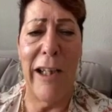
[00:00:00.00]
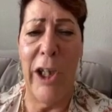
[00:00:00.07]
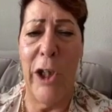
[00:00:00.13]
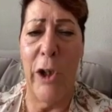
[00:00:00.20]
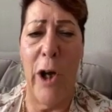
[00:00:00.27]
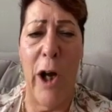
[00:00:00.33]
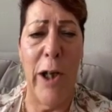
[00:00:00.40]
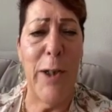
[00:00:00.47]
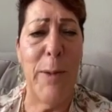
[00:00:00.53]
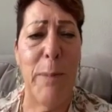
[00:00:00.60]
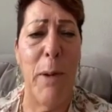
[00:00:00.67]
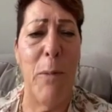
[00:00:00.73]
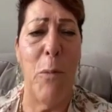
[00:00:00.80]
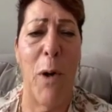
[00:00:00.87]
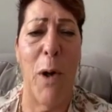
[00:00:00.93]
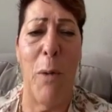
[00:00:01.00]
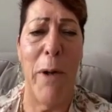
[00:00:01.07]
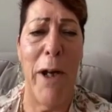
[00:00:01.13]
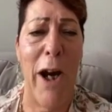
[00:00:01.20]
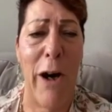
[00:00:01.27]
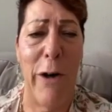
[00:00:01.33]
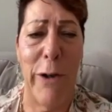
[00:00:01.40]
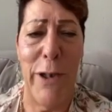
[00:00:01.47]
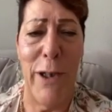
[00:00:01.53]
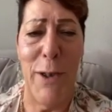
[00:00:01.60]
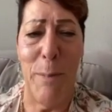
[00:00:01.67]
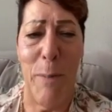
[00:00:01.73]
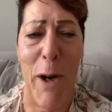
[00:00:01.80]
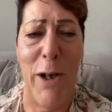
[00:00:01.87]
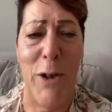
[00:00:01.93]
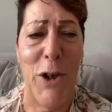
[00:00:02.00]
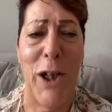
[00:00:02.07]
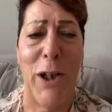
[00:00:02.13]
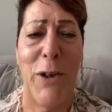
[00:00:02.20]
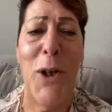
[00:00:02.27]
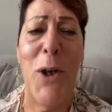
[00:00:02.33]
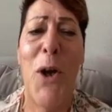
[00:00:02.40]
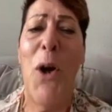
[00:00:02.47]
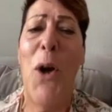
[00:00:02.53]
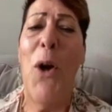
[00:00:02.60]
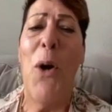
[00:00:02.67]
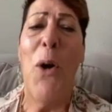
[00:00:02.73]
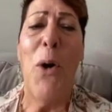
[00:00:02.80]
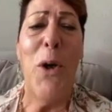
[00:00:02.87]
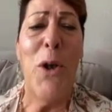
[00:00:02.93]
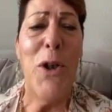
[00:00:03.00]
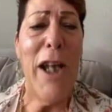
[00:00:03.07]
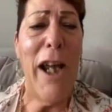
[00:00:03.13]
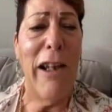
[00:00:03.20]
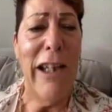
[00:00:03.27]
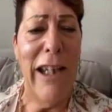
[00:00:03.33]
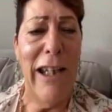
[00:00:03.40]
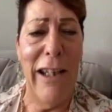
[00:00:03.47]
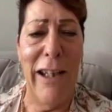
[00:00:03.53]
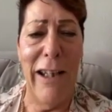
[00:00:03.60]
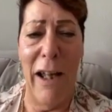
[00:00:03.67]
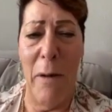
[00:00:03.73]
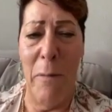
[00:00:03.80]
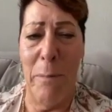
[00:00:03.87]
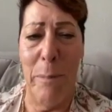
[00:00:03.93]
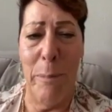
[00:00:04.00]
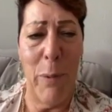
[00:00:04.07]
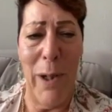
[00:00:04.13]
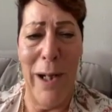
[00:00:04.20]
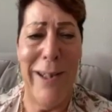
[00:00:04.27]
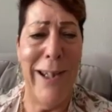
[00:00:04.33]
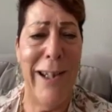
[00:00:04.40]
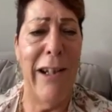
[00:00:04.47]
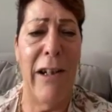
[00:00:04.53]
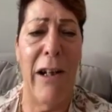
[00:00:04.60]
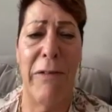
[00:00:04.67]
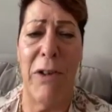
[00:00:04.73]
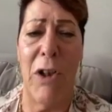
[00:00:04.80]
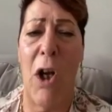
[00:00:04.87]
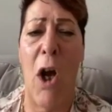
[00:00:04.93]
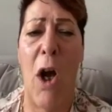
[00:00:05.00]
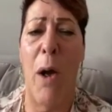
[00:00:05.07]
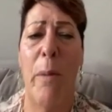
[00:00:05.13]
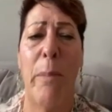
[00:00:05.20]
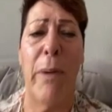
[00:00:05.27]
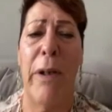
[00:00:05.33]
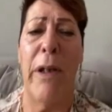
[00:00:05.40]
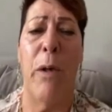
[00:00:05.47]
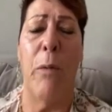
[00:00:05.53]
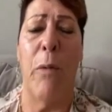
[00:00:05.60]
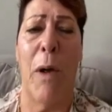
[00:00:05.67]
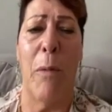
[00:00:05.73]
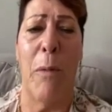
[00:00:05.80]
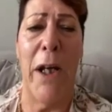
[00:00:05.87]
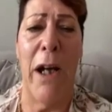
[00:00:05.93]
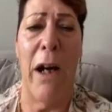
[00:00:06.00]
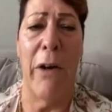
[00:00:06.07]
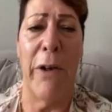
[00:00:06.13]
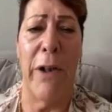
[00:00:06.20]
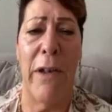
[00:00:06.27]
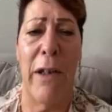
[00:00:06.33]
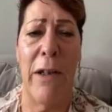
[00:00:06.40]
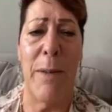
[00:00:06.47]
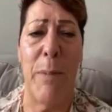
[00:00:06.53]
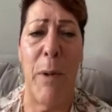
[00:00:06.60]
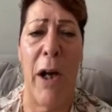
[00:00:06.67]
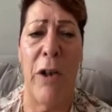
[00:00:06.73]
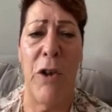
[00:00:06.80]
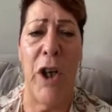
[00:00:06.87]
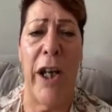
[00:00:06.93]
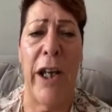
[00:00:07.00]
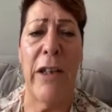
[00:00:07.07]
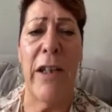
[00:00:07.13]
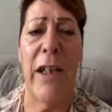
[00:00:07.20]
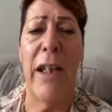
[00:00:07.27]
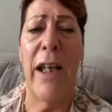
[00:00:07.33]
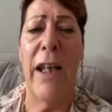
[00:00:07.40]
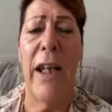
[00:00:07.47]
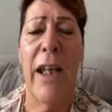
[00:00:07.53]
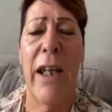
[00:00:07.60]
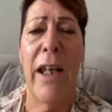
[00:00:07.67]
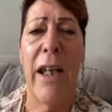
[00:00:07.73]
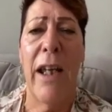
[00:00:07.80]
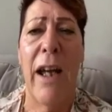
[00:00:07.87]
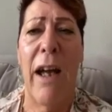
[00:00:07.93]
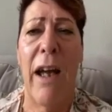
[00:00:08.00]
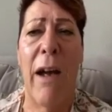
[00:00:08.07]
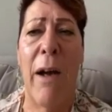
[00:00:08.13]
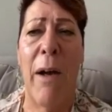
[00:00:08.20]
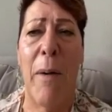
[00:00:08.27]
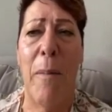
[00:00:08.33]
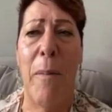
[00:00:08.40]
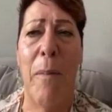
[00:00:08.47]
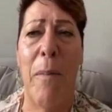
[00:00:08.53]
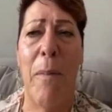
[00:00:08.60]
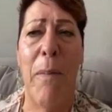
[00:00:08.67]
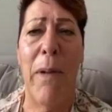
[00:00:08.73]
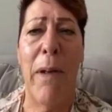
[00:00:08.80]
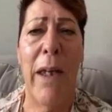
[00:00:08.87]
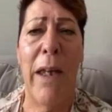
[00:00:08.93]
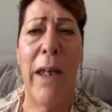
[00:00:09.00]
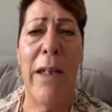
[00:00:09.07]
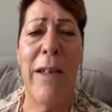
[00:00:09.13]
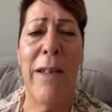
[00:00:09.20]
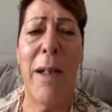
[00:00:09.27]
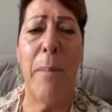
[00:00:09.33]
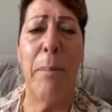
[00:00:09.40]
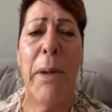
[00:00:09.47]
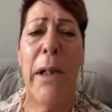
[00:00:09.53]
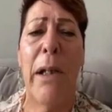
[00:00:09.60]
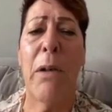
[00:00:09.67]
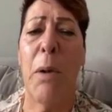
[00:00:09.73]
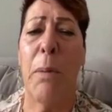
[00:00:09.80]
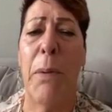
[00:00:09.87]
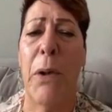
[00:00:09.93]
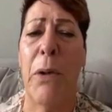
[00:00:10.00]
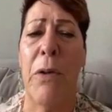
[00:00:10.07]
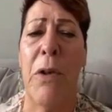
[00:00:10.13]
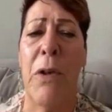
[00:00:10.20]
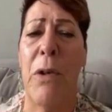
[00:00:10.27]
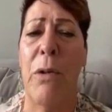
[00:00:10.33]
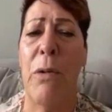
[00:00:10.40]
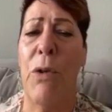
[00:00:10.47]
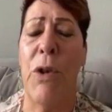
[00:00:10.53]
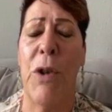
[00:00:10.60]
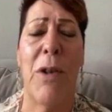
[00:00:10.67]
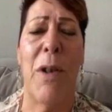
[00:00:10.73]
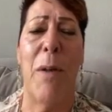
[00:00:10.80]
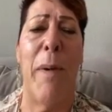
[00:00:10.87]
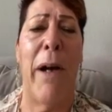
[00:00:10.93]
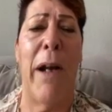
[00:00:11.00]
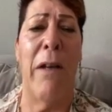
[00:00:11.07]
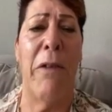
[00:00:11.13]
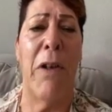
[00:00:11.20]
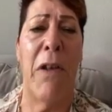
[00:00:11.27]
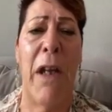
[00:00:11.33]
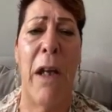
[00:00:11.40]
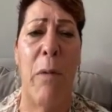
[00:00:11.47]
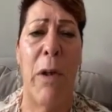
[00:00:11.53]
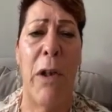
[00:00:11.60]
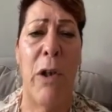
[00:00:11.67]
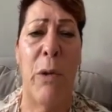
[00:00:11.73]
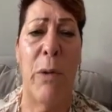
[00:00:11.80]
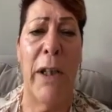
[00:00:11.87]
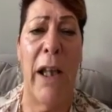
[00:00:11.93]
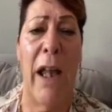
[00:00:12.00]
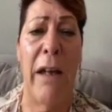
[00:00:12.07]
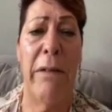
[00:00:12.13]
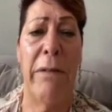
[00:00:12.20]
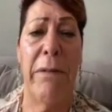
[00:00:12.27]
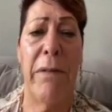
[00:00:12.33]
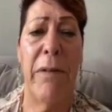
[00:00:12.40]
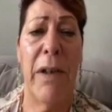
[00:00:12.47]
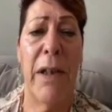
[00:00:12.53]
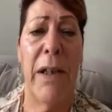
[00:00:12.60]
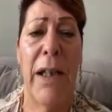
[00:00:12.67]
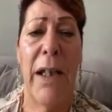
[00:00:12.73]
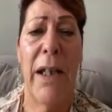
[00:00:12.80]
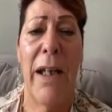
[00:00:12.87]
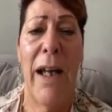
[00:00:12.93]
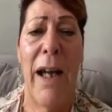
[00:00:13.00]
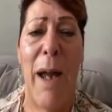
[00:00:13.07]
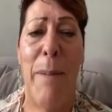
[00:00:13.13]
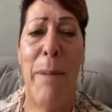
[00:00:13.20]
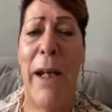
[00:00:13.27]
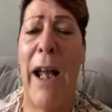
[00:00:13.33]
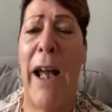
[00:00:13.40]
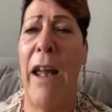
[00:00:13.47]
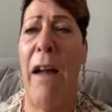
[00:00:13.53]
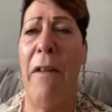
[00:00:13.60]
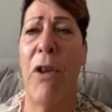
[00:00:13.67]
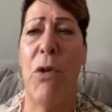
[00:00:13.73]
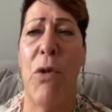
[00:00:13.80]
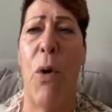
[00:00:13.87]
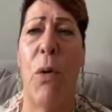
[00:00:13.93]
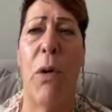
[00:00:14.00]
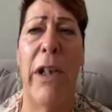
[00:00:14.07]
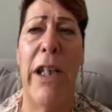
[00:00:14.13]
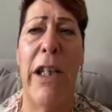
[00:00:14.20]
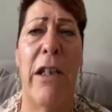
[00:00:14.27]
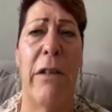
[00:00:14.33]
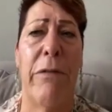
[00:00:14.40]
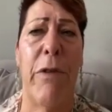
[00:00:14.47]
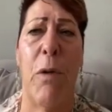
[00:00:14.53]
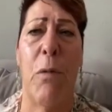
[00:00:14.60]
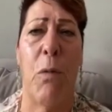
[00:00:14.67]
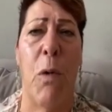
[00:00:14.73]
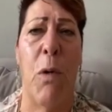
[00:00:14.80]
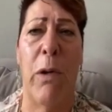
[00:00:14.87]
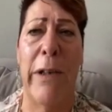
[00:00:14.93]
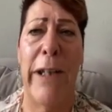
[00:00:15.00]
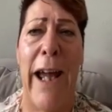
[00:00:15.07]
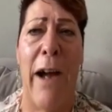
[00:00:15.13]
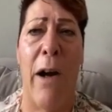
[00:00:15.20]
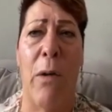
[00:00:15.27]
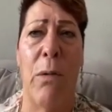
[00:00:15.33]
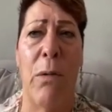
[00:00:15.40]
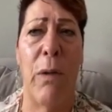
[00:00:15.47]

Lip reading: your husband where we are in this project or telling a president of a company where we are in this project, um, is applicable to just about everything we do in life. I mean, I have a totally different role now,